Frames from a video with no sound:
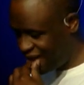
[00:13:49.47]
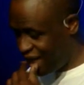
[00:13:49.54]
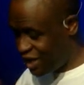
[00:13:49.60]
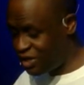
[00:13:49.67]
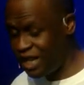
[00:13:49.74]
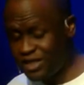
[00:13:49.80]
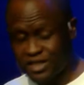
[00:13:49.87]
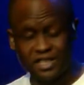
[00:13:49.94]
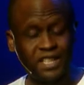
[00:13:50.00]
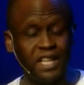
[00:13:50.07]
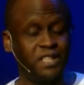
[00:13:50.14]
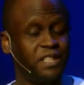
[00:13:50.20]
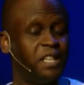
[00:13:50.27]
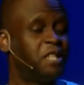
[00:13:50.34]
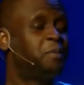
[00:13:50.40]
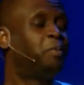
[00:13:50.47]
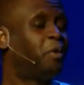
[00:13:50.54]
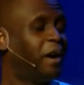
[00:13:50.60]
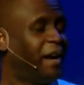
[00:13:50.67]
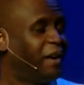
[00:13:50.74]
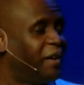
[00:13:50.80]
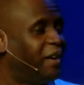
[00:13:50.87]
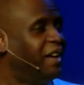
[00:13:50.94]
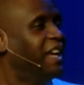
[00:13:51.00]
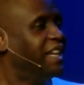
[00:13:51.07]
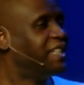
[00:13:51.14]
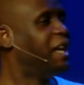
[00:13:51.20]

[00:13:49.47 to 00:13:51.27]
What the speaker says: Jesus teaches his prayer to